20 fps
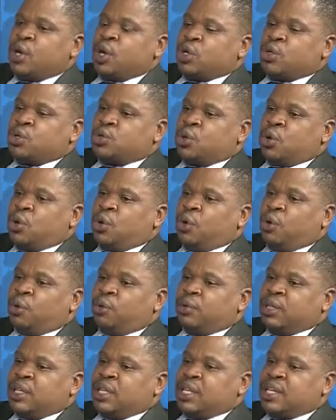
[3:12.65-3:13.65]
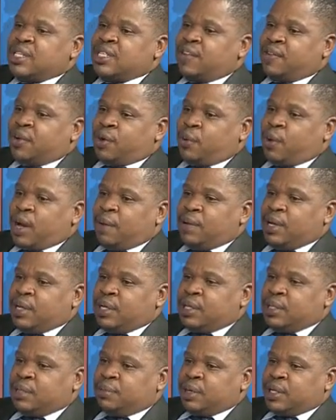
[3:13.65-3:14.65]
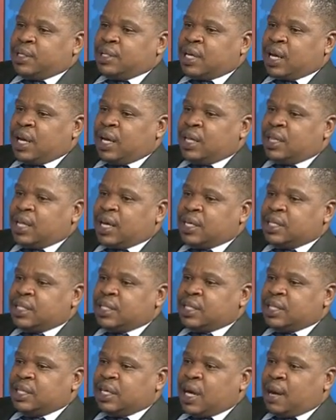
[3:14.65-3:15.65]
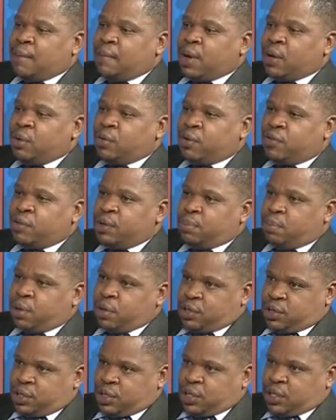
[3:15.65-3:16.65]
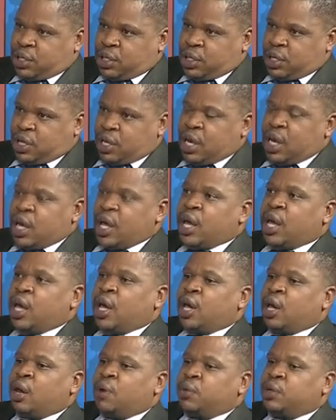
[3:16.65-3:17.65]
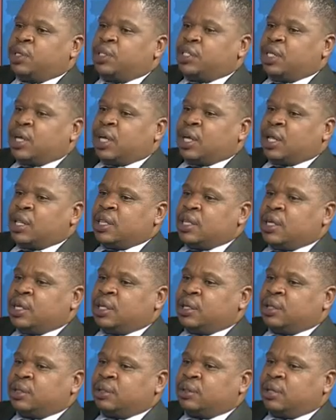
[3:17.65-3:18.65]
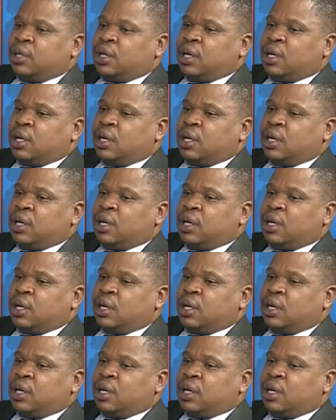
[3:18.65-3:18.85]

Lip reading: So the reserve requirement is basically that amount of deposit which the